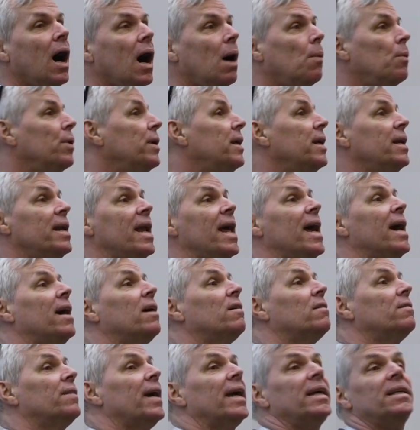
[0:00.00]
we didn't
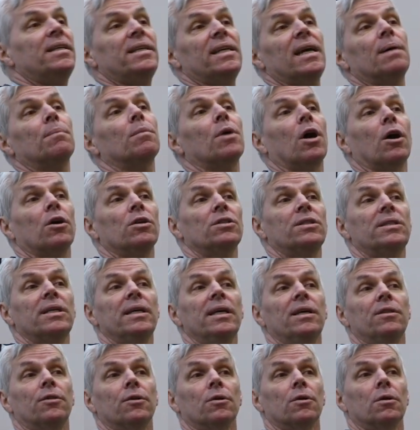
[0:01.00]
have ATM cards
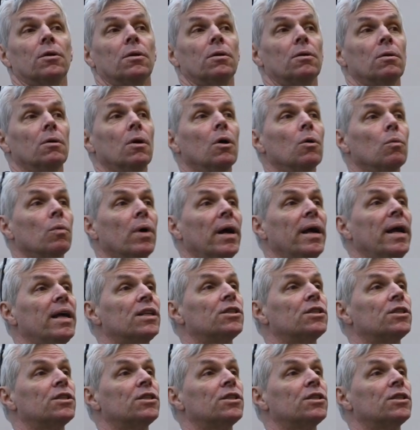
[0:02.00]
either, right?